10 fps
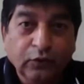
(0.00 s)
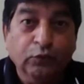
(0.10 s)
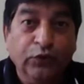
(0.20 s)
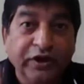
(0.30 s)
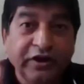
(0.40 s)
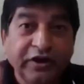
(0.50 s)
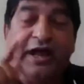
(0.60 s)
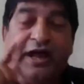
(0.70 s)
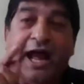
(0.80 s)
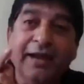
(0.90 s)
What
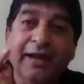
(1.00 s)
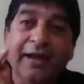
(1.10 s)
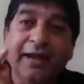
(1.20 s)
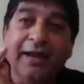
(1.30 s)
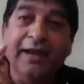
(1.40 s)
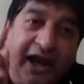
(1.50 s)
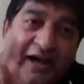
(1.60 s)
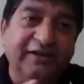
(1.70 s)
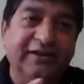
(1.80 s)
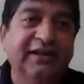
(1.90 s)
I want to
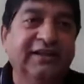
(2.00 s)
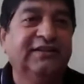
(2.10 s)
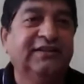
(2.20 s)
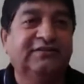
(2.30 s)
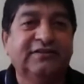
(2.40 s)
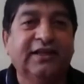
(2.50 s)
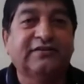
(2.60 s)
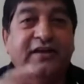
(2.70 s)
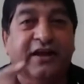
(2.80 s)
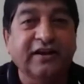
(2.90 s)
add in this,
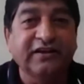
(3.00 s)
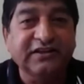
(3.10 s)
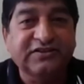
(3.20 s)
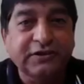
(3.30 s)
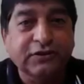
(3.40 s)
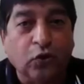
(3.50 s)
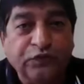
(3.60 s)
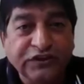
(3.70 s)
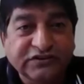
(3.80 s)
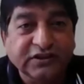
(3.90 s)
that current district
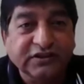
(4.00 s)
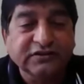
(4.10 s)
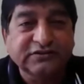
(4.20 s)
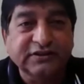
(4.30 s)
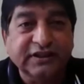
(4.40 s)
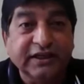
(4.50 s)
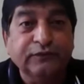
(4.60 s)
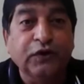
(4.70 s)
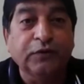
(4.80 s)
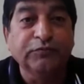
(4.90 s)
officer
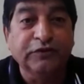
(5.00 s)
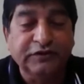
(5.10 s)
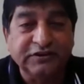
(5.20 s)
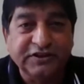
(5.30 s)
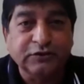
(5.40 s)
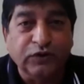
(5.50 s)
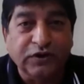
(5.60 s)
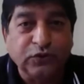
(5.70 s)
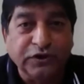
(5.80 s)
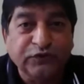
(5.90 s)
from the district
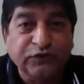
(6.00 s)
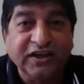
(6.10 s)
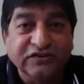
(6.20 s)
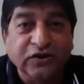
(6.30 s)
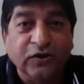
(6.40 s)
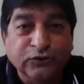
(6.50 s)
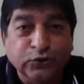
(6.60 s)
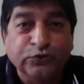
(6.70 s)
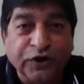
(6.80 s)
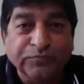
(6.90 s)
125 is
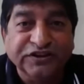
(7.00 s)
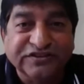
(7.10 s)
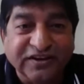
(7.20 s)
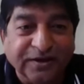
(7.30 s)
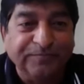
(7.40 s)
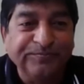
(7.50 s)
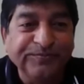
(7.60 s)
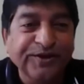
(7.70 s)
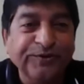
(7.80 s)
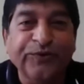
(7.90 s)
also from this club.
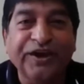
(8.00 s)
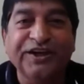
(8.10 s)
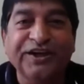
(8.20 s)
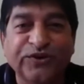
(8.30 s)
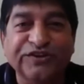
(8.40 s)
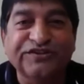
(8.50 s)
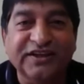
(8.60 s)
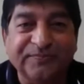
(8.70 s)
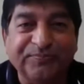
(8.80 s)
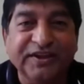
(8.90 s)
When it was,
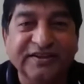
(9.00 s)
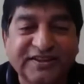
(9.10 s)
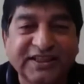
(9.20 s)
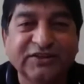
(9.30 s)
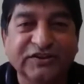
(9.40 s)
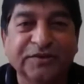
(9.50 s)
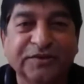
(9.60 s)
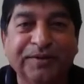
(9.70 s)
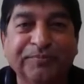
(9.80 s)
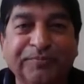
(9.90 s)
she was the
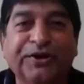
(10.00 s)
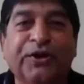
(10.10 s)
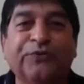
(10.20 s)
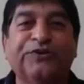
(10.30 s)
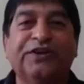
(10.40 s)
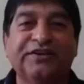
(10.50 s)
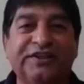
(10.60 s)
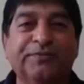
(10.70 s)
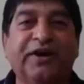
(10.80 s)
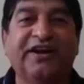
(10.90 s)
member of,
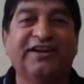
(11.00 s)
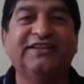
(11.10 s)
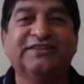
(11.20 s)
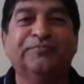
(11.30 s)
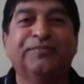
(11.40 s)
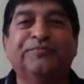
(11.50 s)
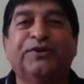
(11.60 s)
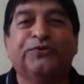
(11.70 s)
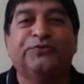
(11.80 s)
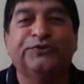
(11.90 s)
Seema Rani is a
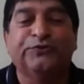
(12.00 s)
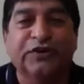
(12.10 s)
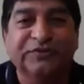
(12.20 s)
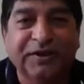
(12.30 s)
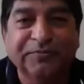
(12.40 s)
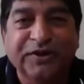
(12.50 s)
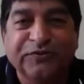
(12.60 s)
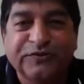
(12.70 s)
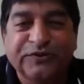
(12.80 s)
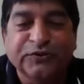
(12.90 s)
member of, was
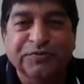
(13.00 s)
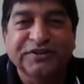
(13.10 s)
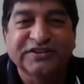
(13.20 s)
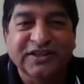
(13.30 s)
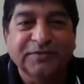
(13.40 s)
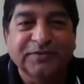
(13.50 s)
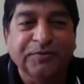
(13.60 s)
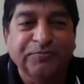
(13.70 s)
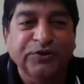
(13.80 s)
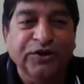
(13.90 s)
member of Toastmaster Club
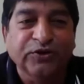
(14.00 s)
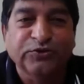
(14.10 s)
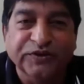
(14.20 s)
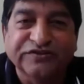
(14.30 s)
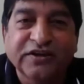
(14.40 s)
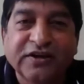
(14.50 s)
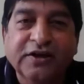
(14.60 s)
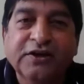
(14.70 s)
of Pune Northwest.